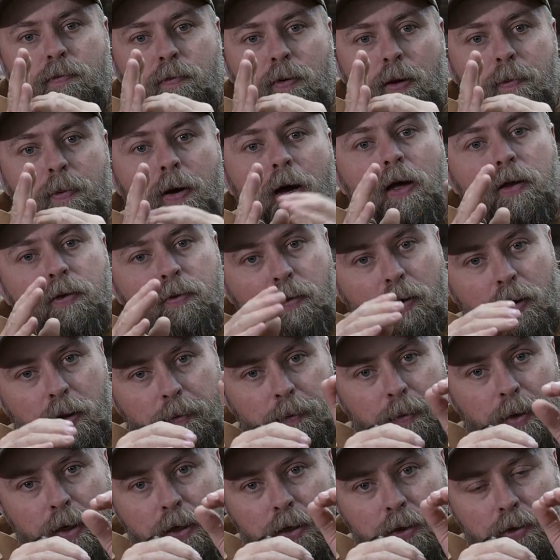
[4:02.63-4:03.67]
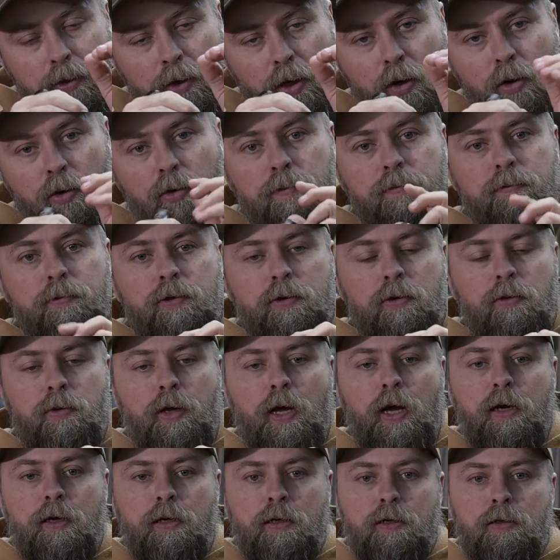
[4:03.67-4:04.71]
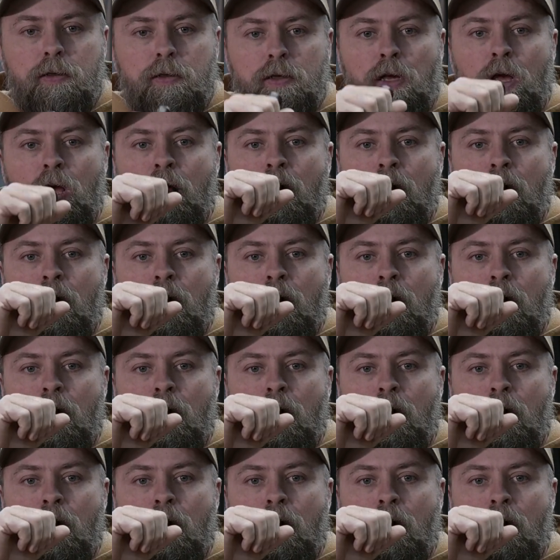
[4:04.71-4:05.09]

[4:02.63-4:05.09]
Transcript: of my mouth while I'm making tone. So that is,